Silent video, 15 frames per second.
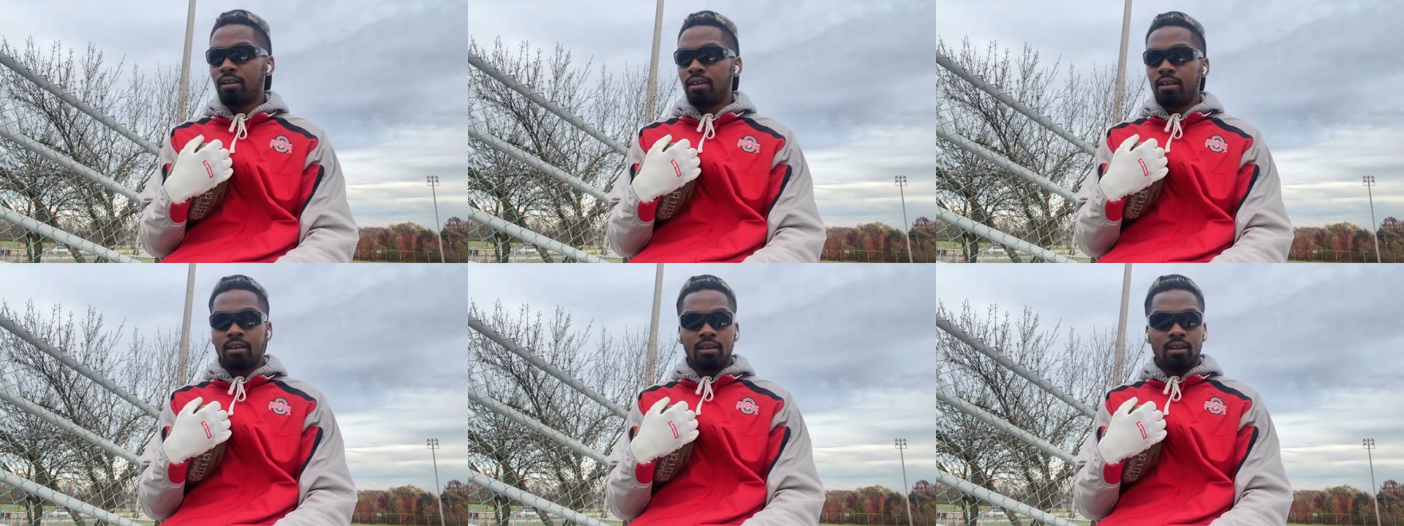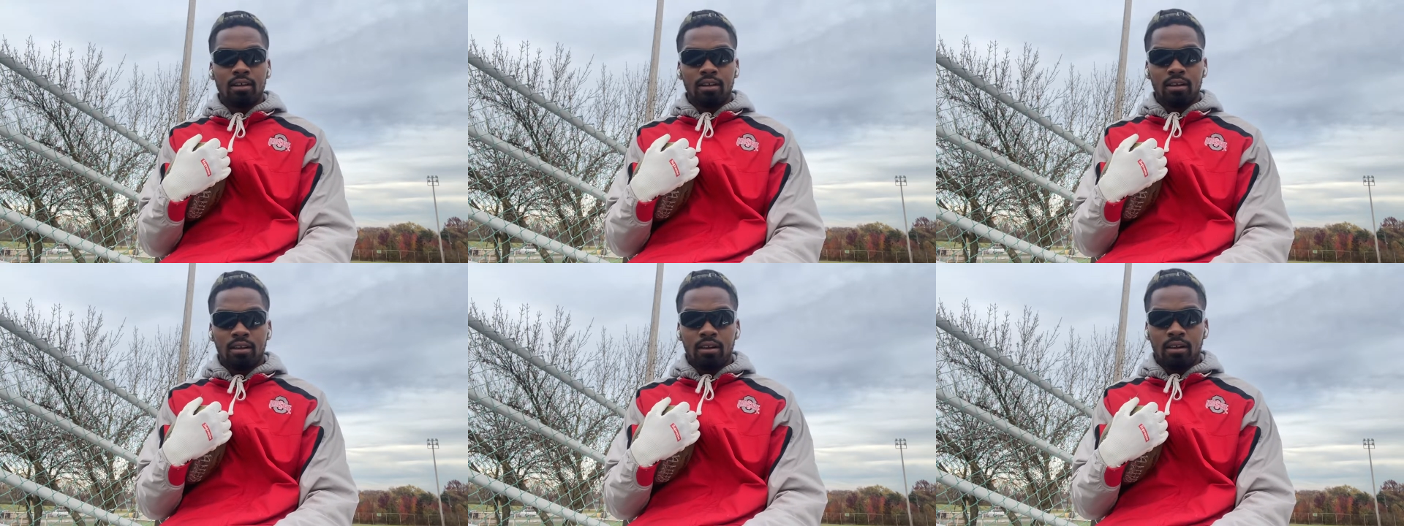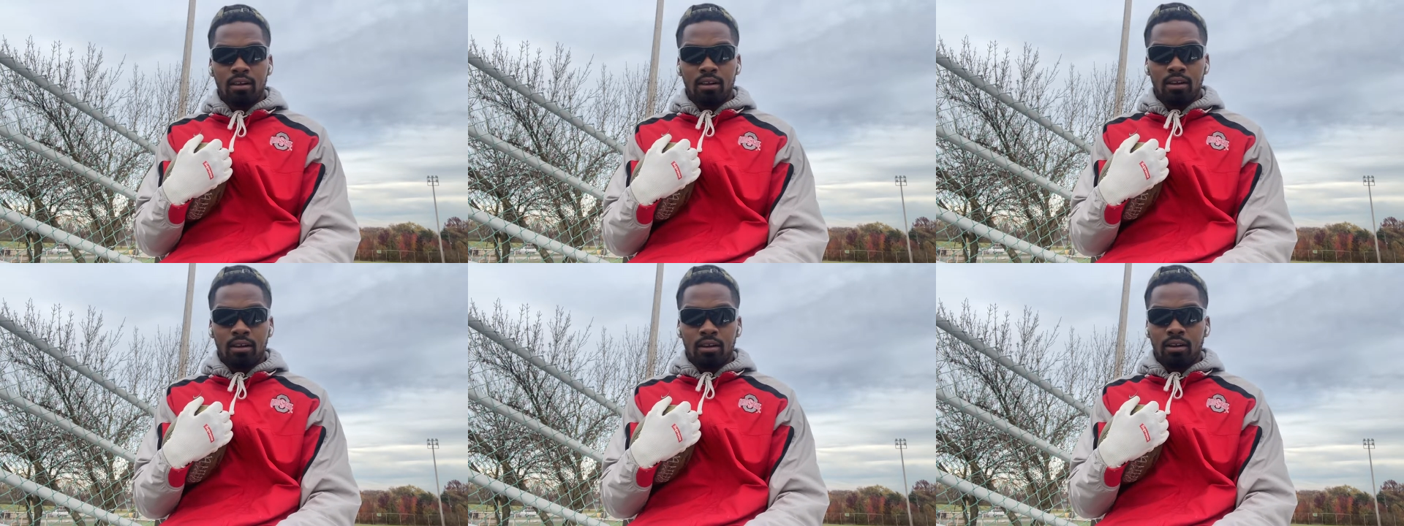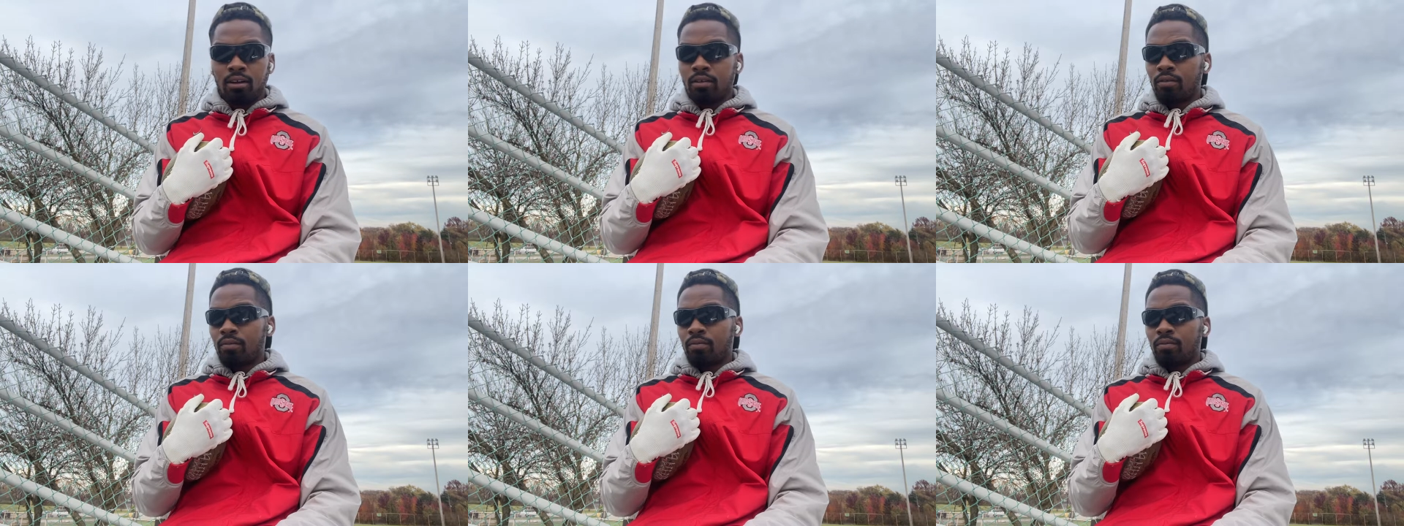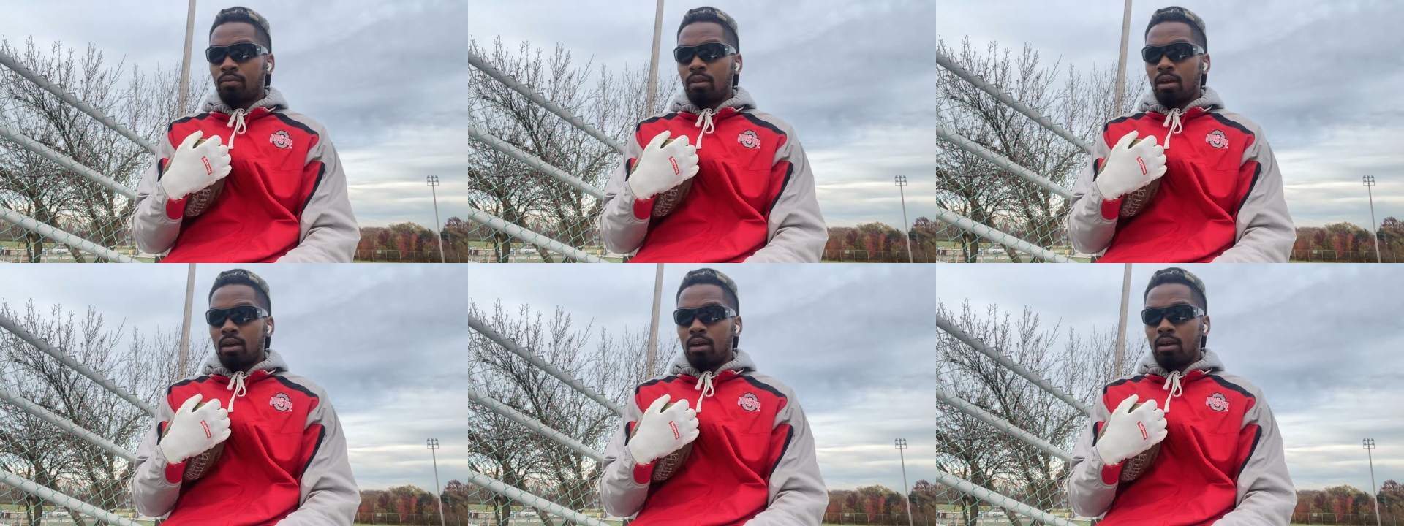
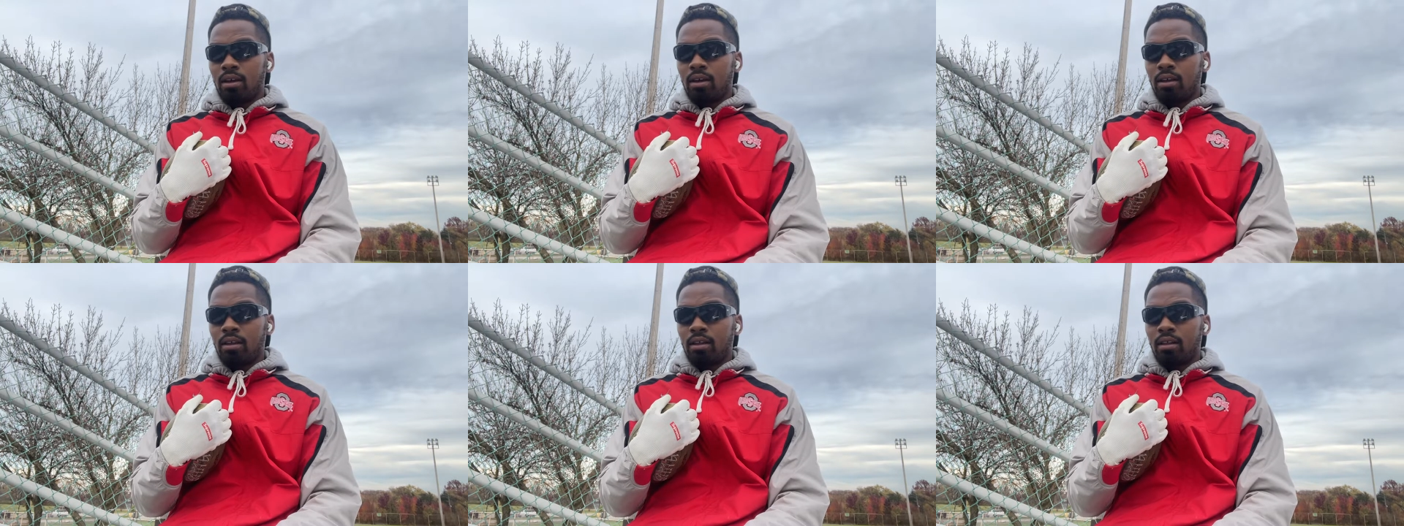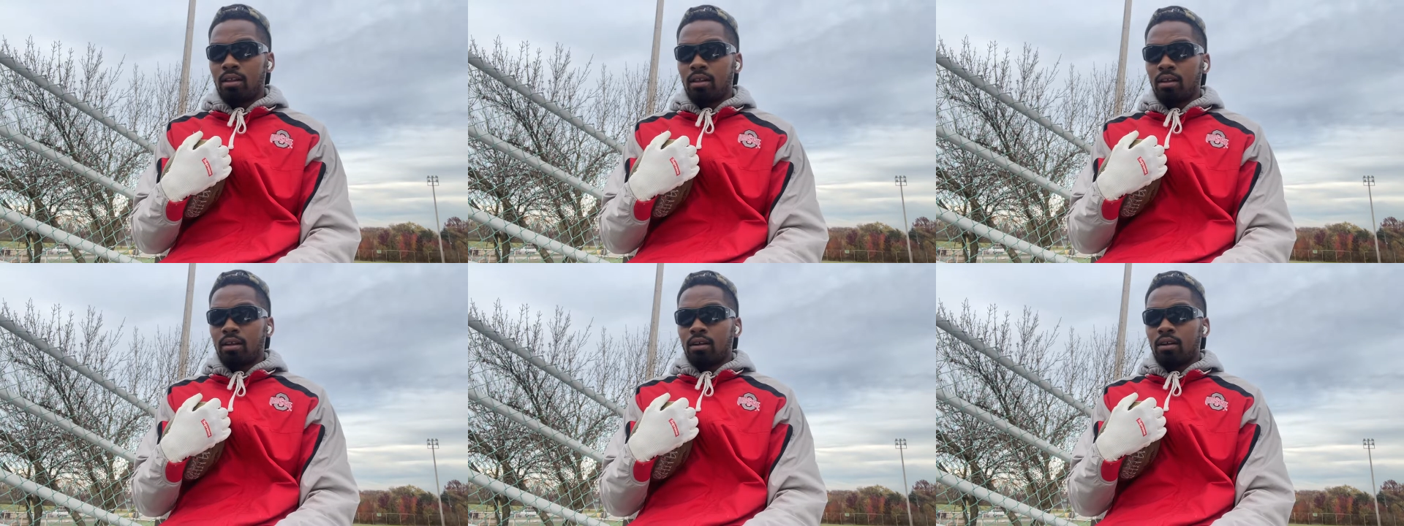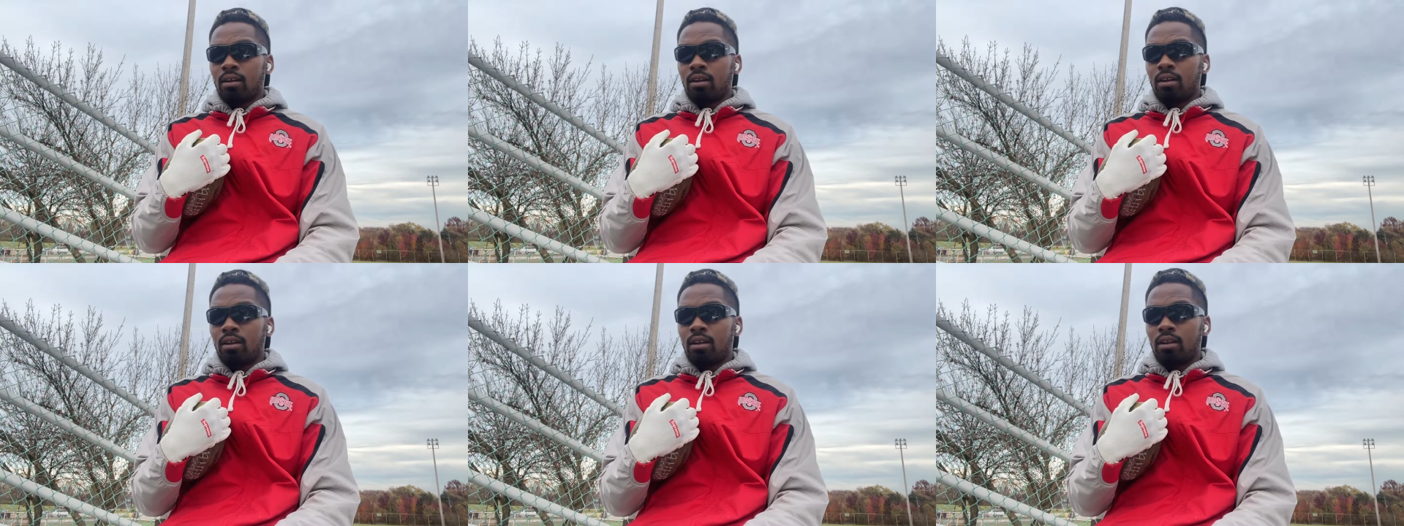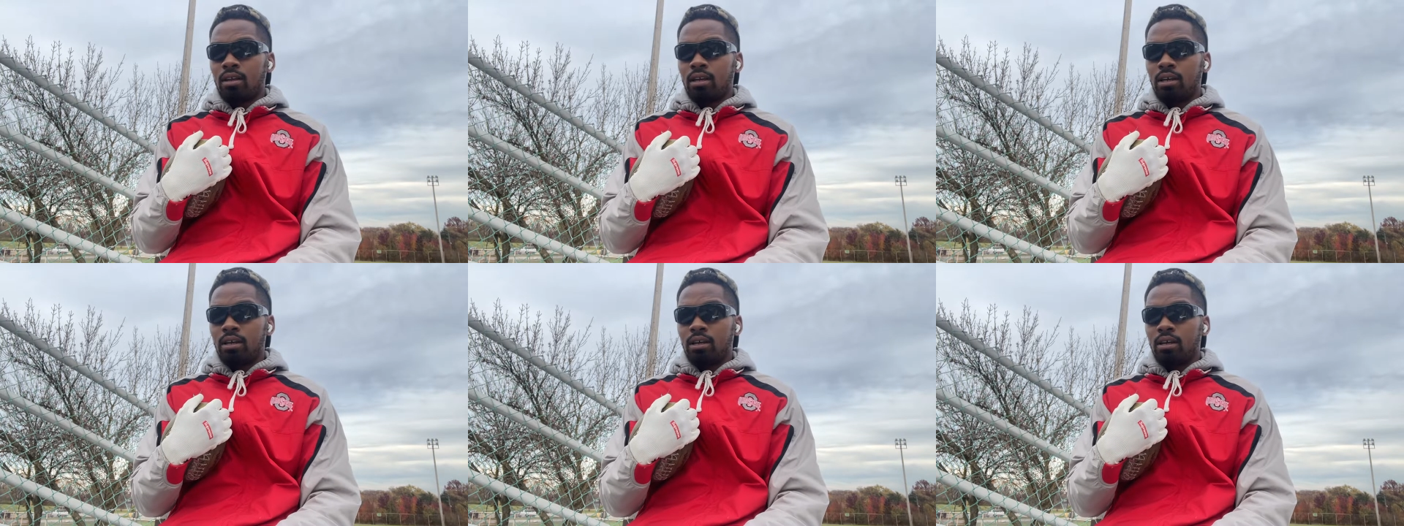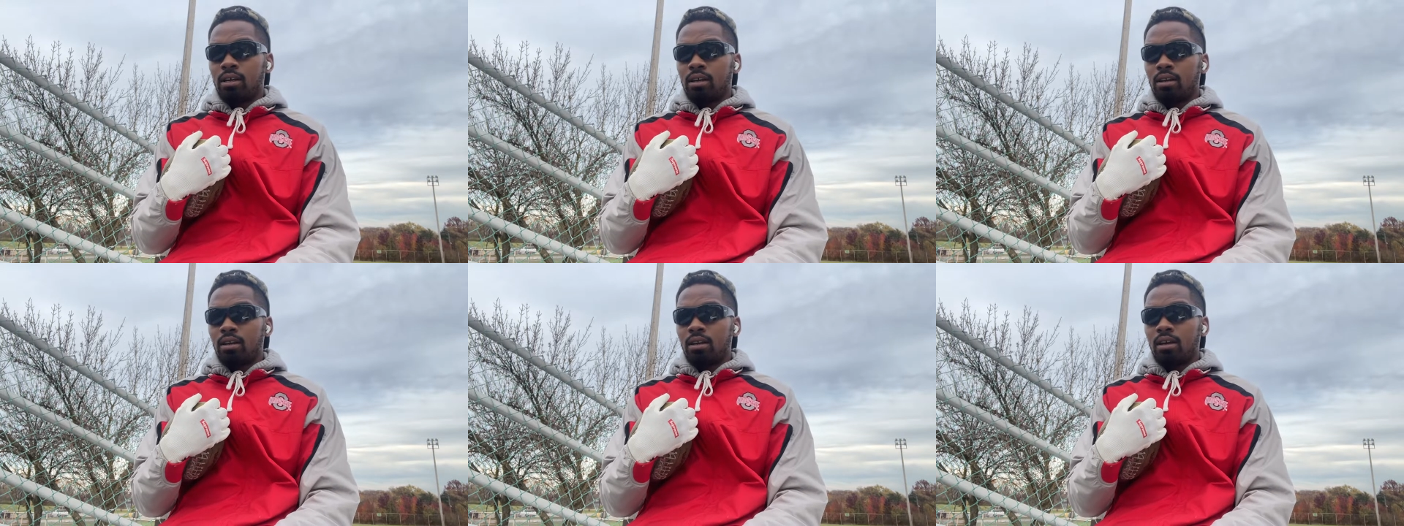
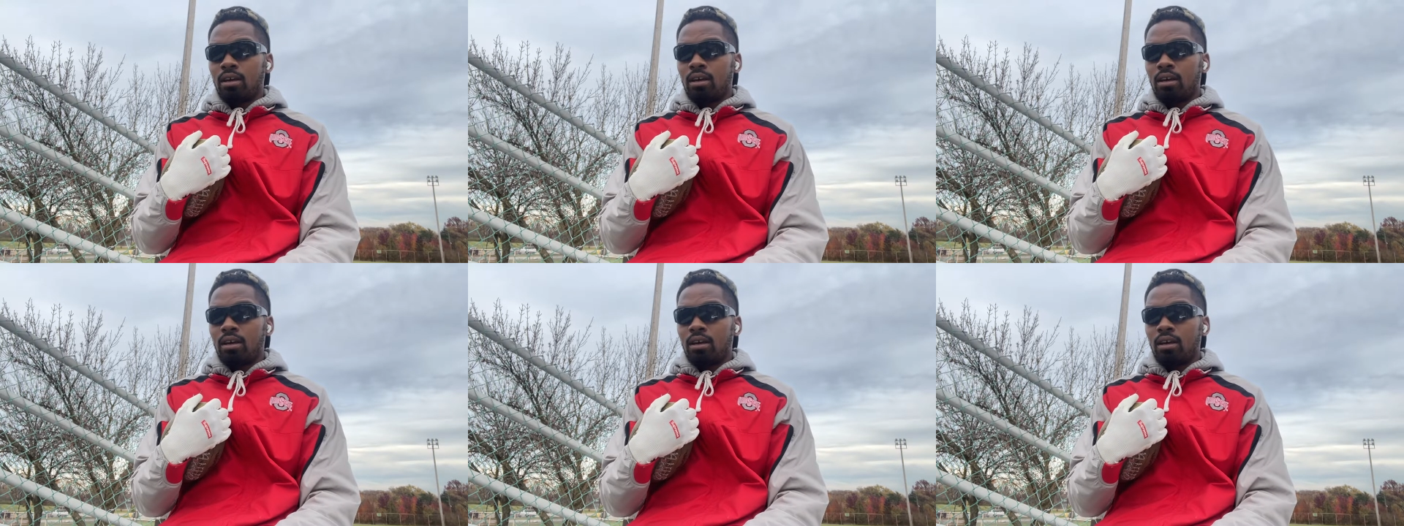(silence)